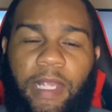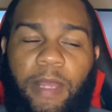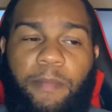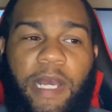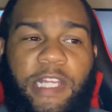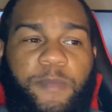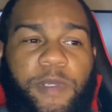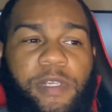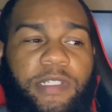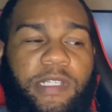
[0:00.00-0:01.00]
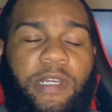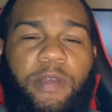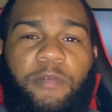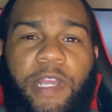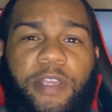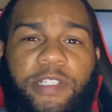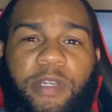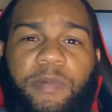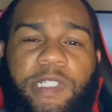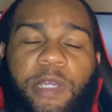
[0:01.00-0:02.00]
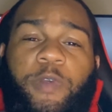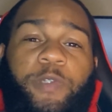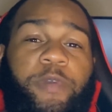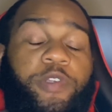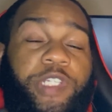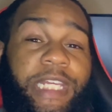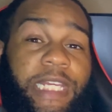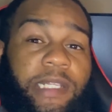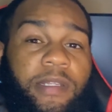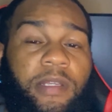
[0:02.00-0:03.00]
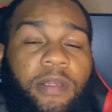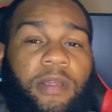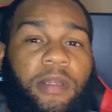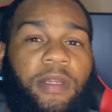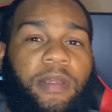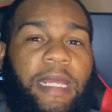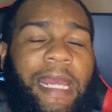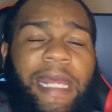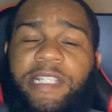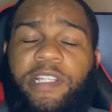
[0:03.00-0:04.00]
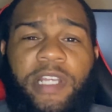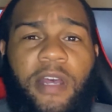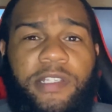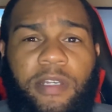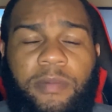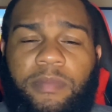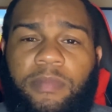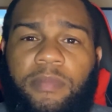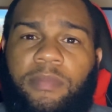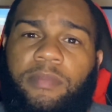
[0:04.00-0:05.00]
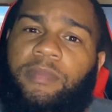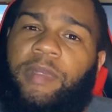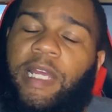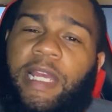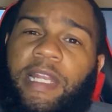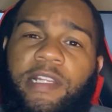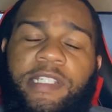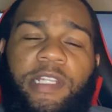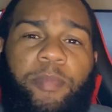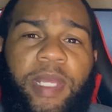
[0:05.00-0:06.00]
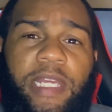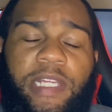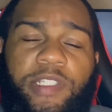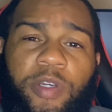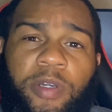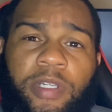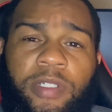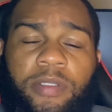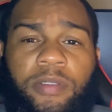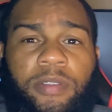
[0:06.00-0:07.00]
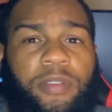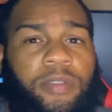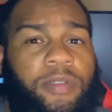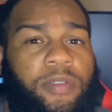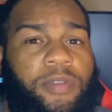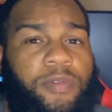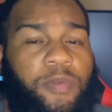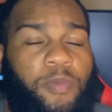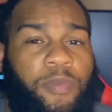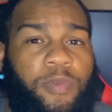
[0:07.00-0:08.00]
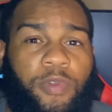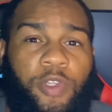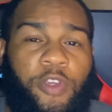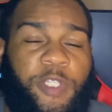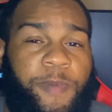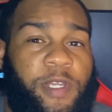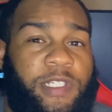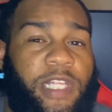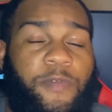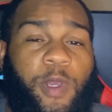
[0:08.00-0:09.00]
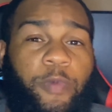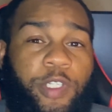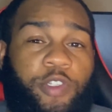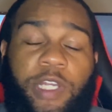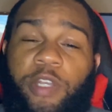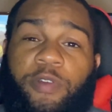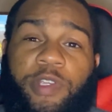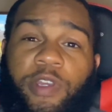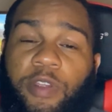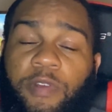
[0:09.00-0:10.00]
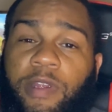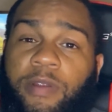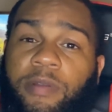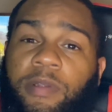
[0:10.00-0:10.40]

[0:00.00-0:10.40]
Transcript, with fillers: in my experience, uh, right here is going to say which one you should get, and it's a toss-up. It honestly depends on your experience level and what you're trying to do in your career.